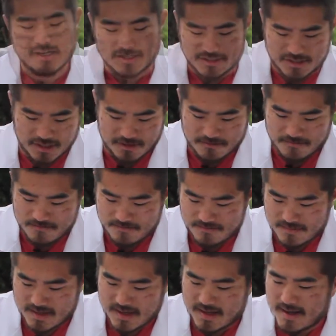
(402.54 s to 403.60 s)
So
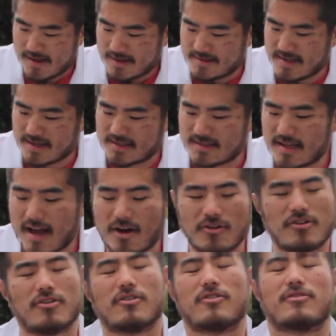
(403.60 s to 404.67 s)
test
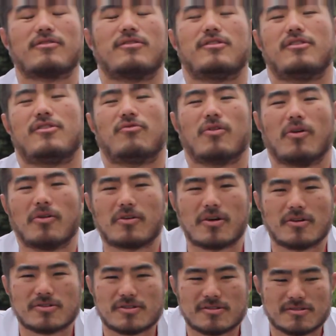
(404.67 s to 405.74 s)
out your roller
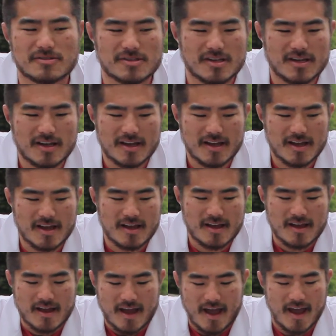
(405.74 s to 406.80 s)
coasters,
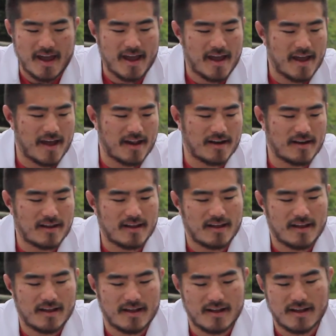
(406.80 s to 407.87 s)
and
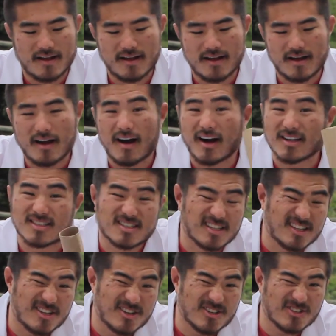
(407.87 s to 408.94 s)
I'll see
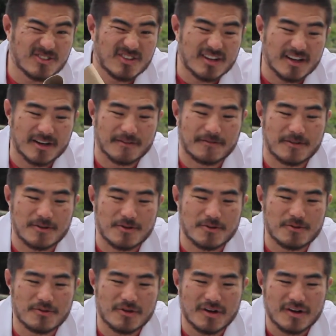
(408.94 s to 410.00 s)
you in a
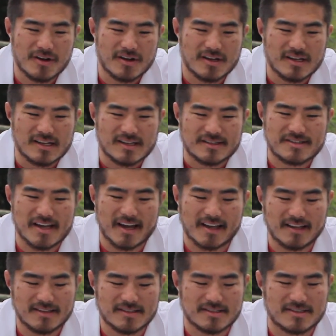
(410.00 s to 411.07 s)
few
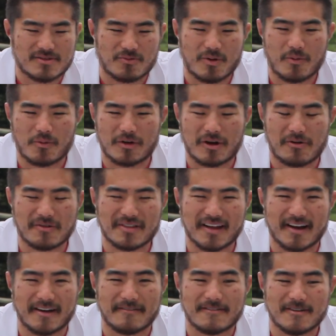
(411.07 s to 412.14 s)
seconds when we're going
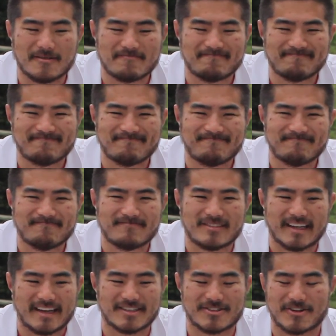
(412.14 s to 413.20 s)
live
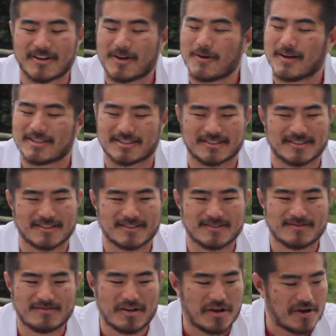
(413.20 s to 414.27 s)
to answer any questions.
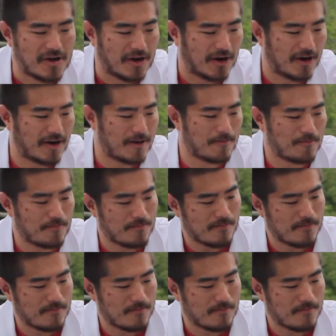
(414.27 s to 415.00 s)
All right?